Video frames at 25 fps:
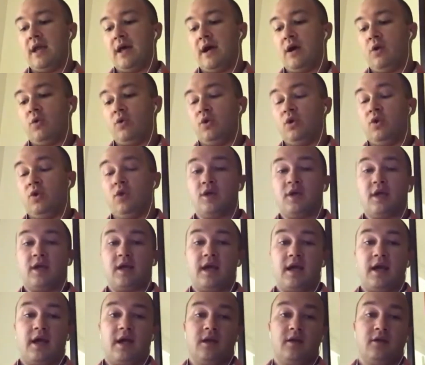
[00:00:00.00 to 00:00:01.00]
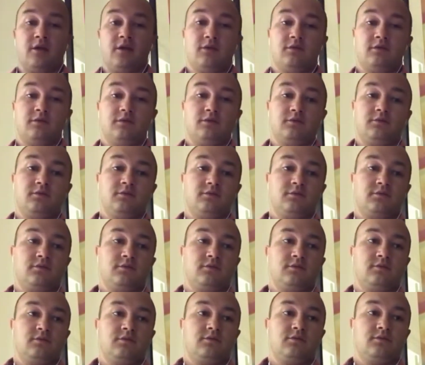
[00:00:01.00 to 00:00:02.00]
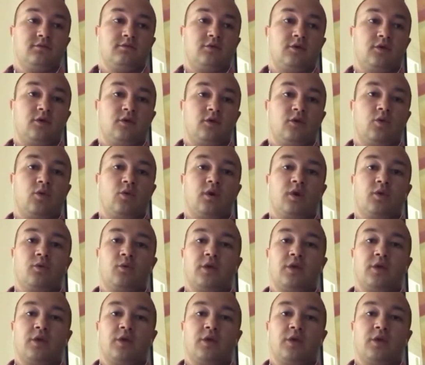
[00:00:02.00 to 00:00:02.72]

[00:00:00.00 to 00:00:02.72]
now we're looking at, where